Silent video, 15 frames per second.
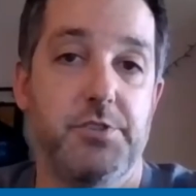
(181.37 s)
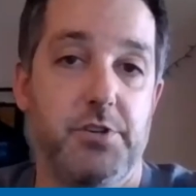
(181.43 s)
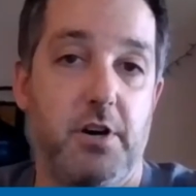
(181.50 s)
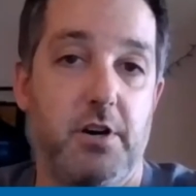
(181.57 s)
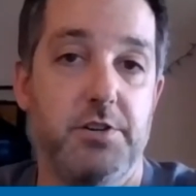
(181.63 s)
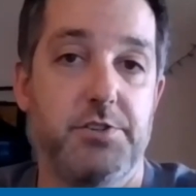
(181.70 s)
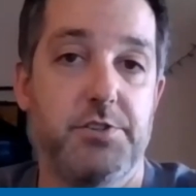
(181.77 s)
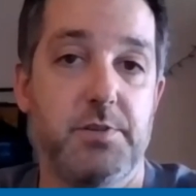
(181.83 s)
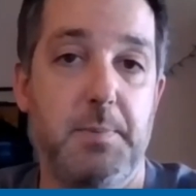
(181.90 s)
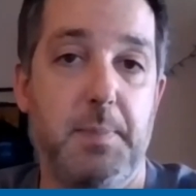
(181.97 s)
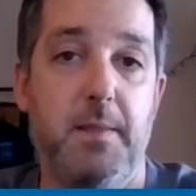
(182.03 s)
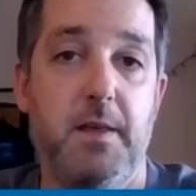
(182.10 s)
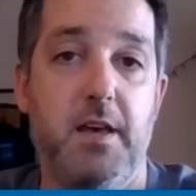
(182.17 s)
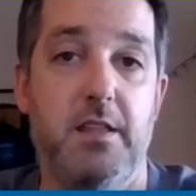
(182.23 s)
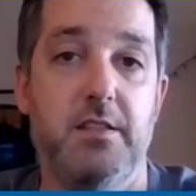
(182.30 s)
charge.
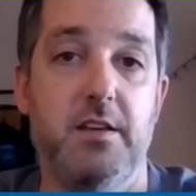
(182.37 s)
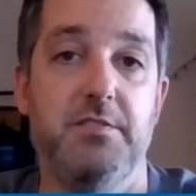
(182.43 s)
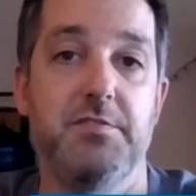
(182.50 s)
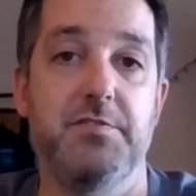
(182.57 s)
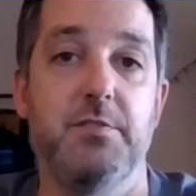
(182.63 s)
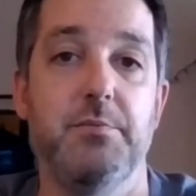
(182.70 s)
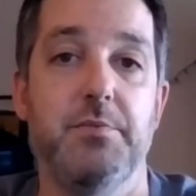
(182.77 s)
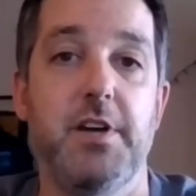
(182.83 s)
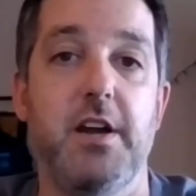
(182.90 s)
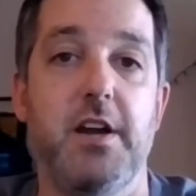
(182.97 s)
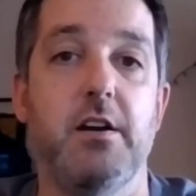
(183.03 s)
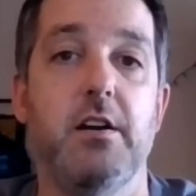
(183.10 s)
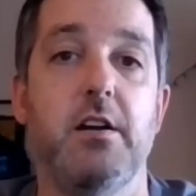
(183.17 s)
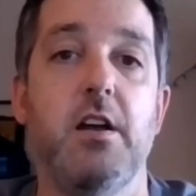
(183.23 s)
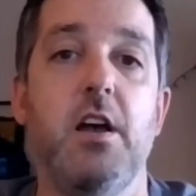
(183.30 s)
And then from
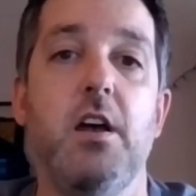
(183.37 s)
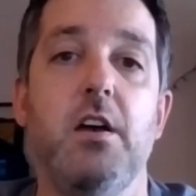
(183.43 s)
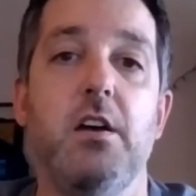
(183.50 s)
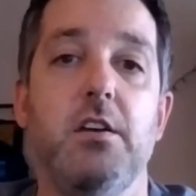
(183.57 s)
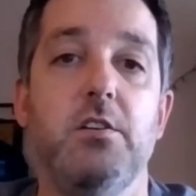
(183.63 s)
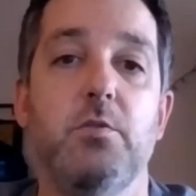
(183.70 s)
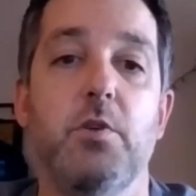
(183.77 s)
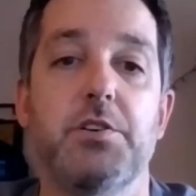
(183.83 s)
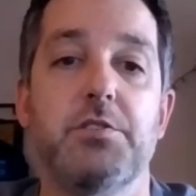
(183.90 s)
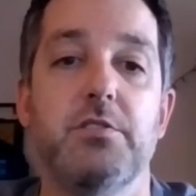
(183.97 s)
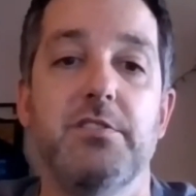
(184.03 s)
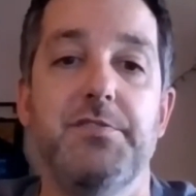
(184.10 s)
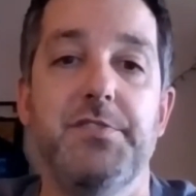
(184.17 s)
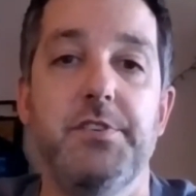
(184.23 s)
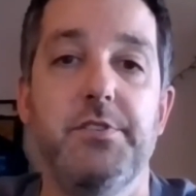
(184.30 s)
there, you want to
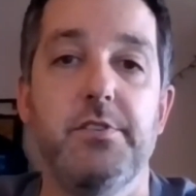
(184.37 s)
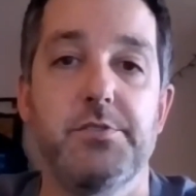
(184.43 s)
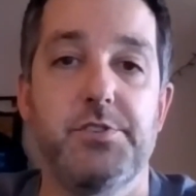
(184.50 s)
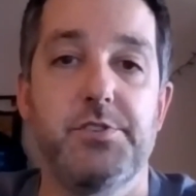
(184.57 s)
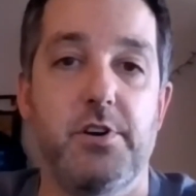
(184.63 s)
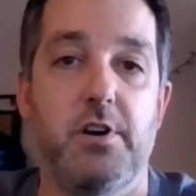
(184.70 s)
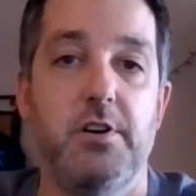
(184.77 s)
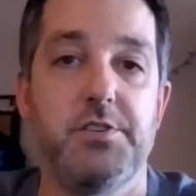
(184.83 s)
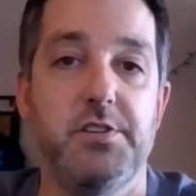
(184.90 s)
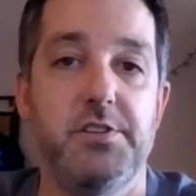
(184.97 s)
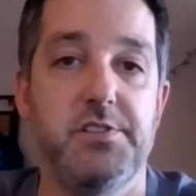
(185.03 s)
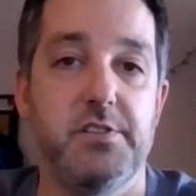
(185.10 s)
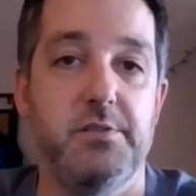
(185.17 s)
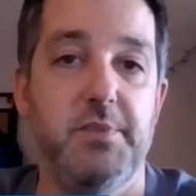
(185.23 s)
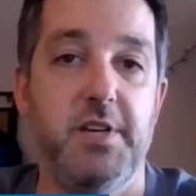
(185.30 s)
review those
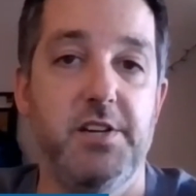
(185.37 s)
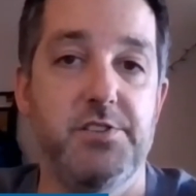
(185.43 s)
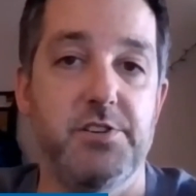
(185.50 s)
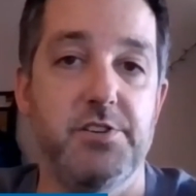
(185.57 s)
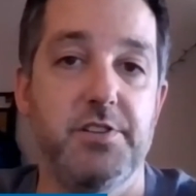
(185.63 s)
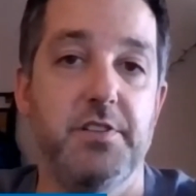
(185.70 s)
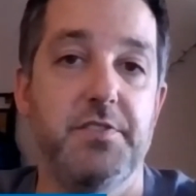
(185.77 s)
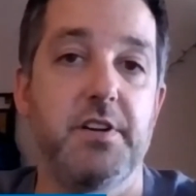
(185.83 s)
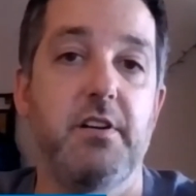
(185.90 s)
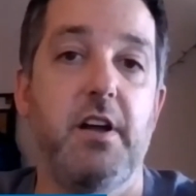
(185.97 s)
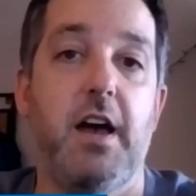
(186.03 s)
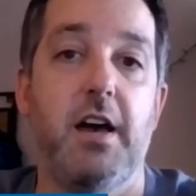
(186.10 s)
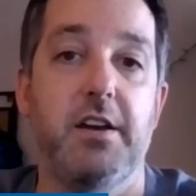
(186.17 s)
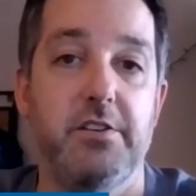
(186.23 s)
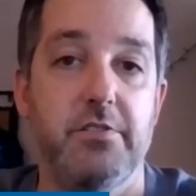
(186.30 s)
charges to make sure that they're
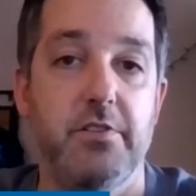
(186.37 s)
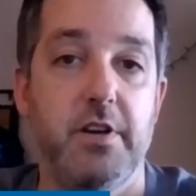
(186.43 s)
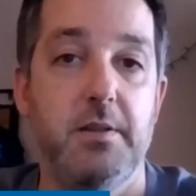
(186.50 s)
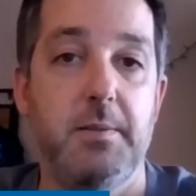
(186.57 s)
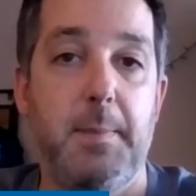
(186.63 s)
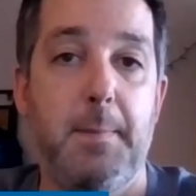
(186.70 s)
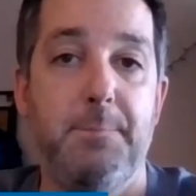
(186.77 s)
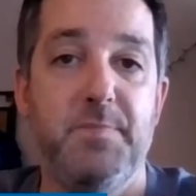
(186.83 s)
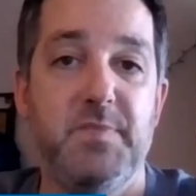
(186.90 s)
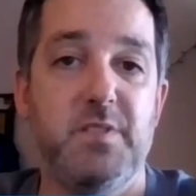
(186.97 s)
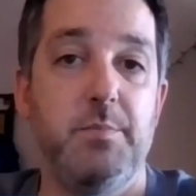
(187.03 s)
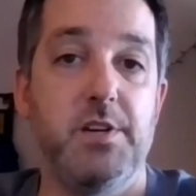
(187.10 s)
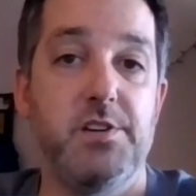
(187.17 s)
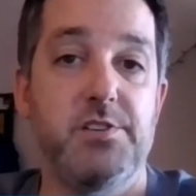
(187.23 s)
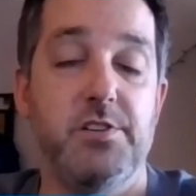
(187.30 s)
accurate,
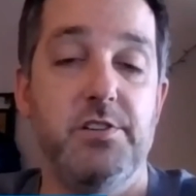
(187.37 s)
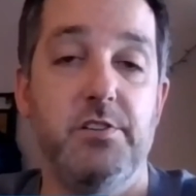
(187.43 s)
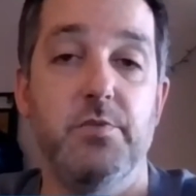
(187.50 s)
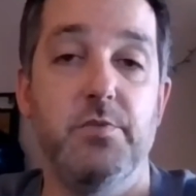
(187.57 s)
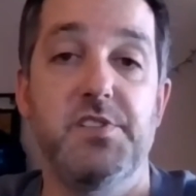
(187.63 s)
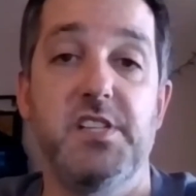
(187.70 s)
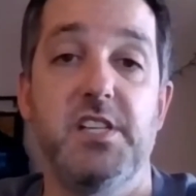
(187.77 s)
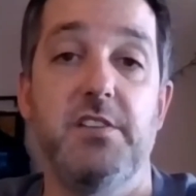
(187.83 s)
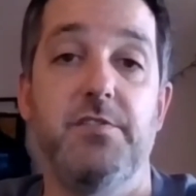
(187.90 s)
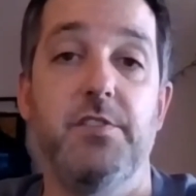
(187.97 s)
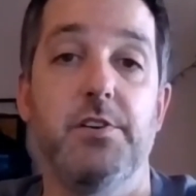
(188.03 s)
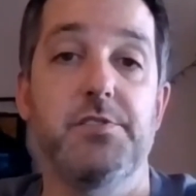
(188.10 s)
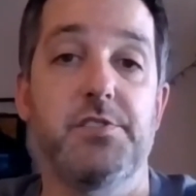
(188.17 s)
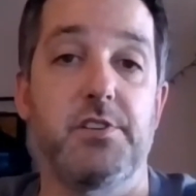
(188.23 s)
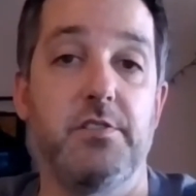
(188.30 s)
to make sure you receive
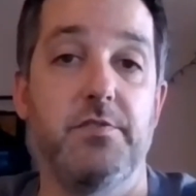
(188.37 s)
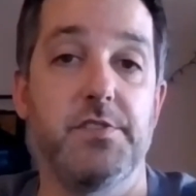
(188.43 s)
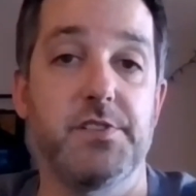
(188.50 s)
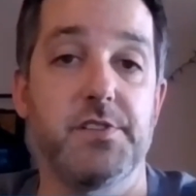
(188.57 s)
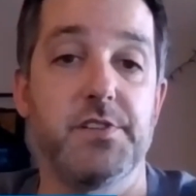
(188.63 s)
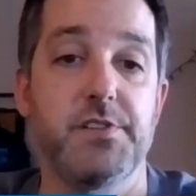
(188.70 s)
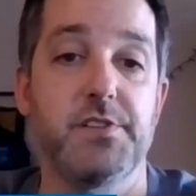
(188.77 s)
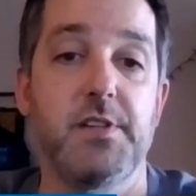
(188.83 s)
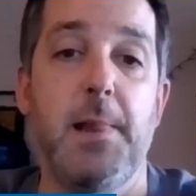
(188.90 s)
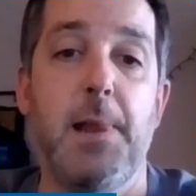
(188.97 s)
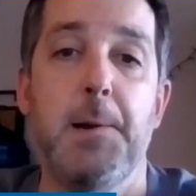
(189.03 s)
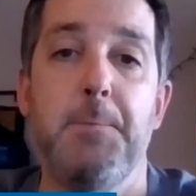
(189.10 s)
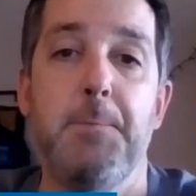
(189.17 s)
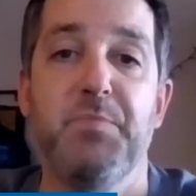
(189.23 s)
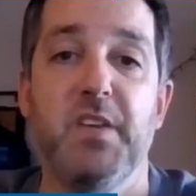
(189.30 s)
those services.
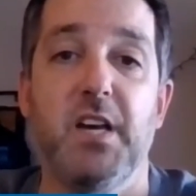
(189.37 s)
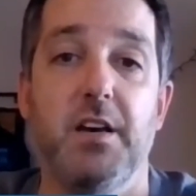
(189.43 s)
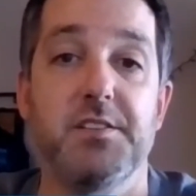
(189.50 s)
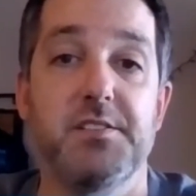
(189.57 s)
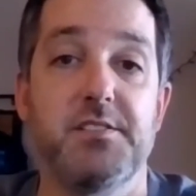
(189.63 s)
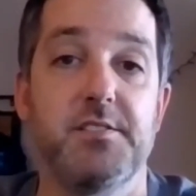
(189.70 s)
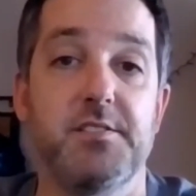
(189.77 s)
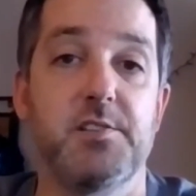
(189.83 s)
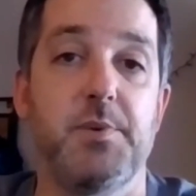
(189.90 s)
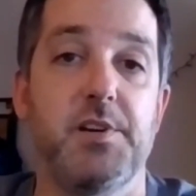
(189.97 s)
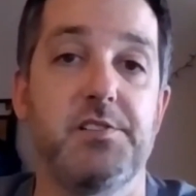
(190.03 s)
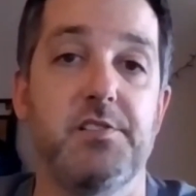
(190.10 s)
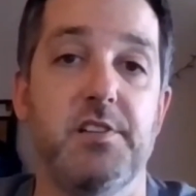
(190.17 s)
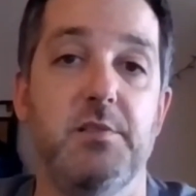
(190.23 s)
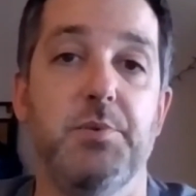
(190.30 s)
This is
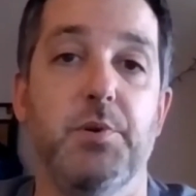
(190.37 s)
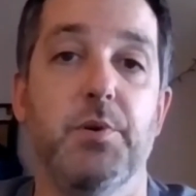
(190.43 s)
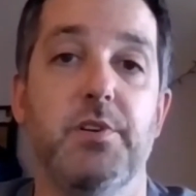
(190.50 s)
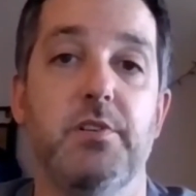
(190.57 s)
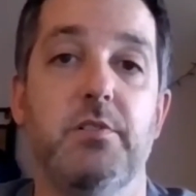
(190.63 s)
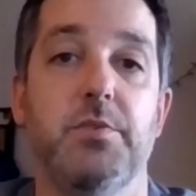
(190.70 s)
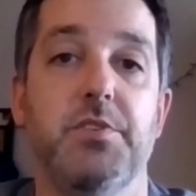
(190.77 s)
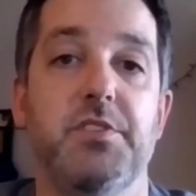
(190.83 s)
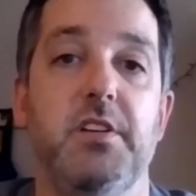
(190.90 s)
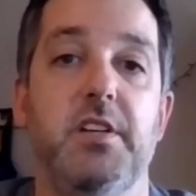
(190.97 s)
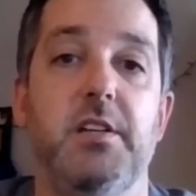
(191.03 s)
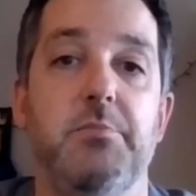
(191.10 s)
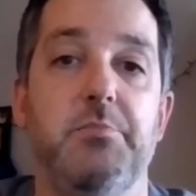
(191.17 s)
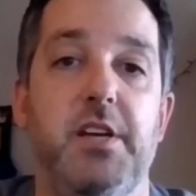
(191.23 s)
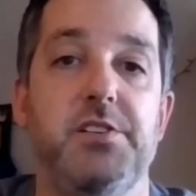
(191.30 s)
especially important with an
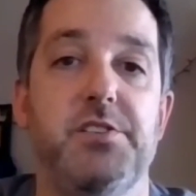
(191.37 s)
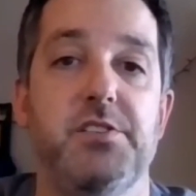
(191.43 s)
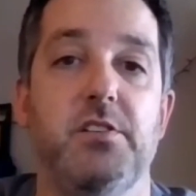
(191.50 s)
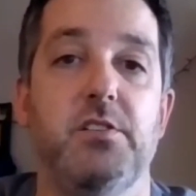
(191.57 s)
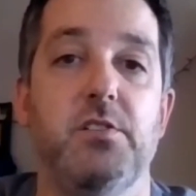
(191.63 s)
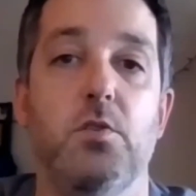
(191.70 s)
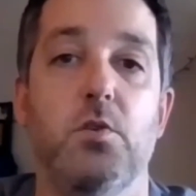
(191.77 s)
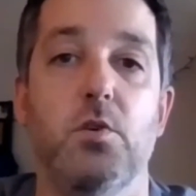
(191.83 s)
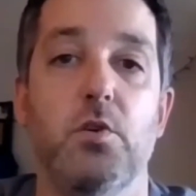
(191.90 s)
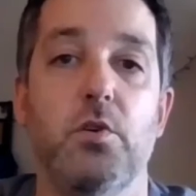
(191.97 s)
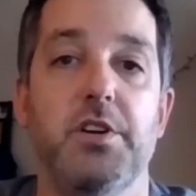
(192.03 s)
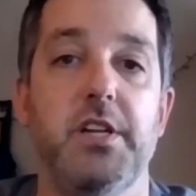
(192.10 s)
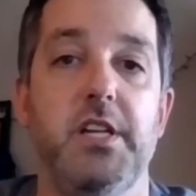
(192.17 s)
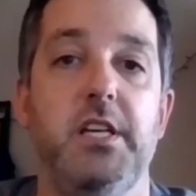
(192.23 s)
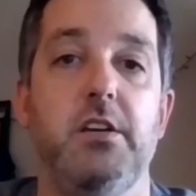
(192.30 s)
inpatient or
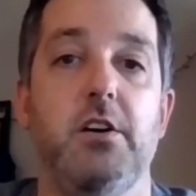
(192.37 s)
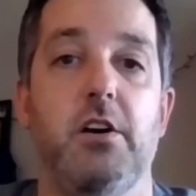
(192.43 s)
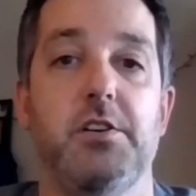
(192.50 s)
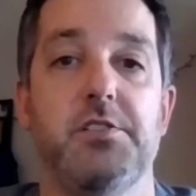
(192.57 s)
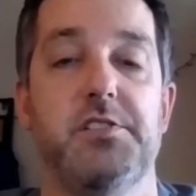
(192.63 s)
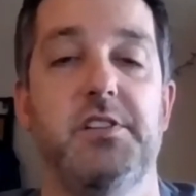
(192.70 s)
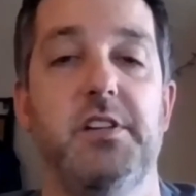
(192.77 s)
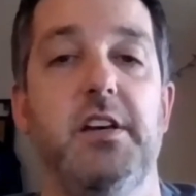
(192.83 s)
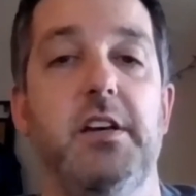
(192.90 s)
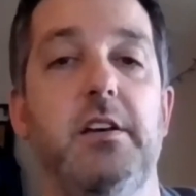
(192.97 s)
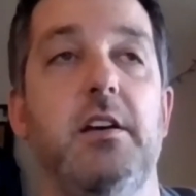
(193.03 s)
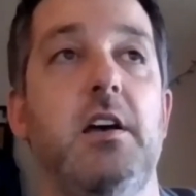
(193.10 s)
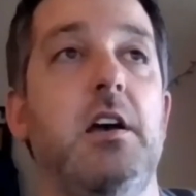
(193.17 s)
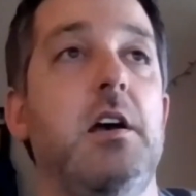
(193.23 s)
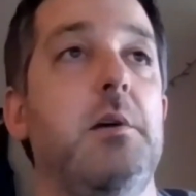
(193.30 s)
an ER stay
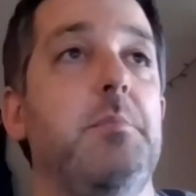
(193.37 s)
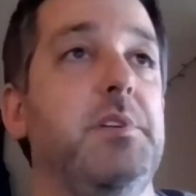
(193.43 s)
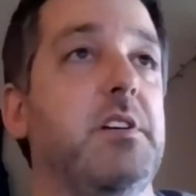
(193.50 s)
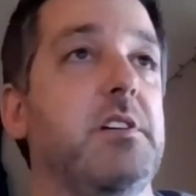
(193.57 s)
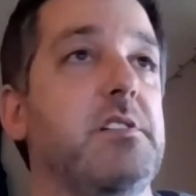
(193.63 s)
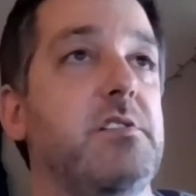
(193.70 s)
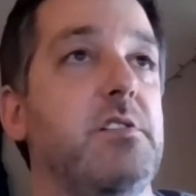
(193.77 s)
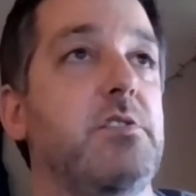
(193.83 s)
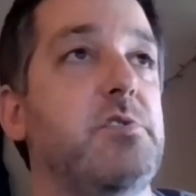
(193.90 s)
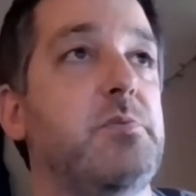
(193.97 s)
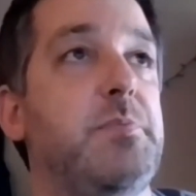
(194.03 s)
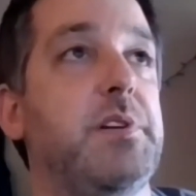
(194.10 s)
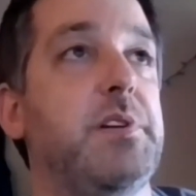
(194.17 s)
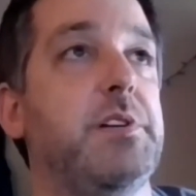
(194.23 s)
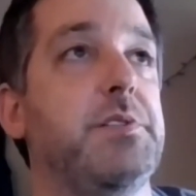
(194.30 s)
because those
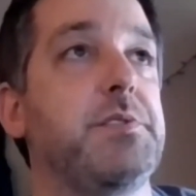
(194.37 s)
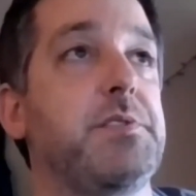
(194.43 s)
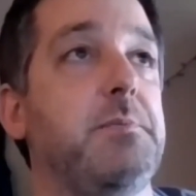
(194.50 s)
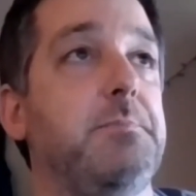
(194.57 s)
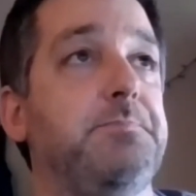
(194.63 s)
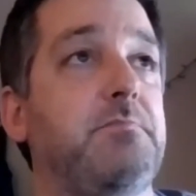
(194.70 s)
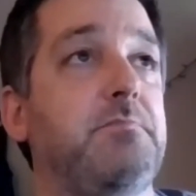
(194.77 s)
bills,